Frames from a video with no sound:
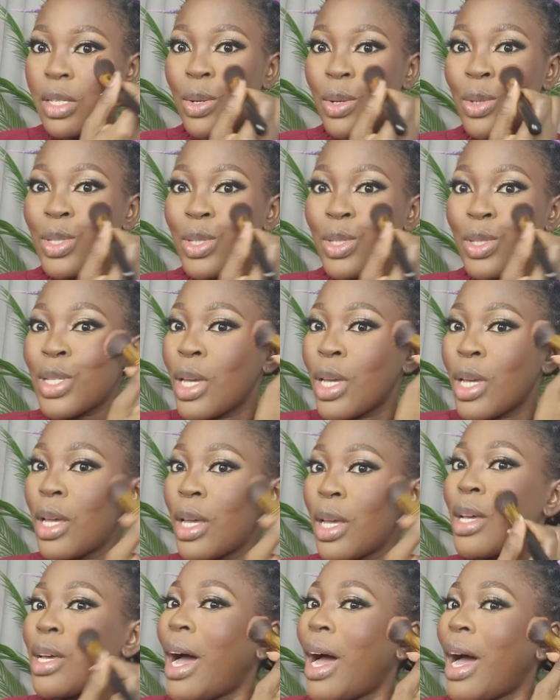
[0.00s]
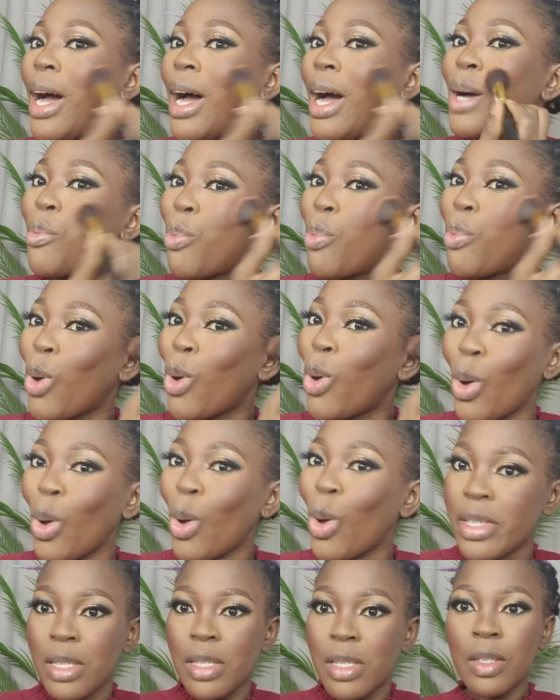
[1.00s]
those
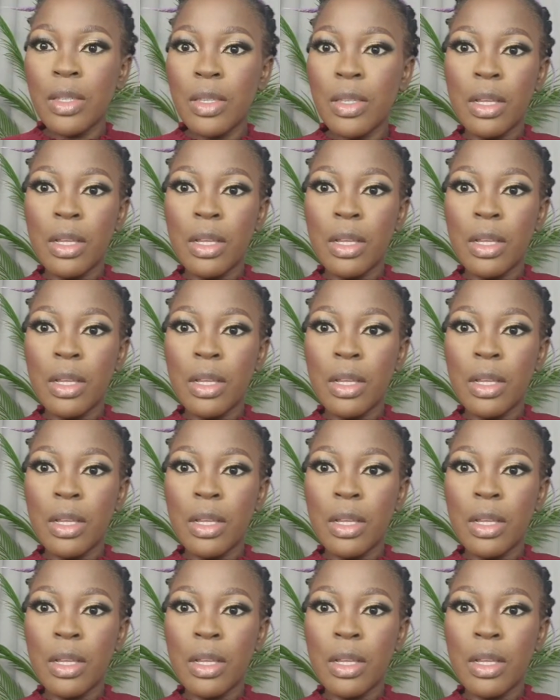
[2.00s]
plus.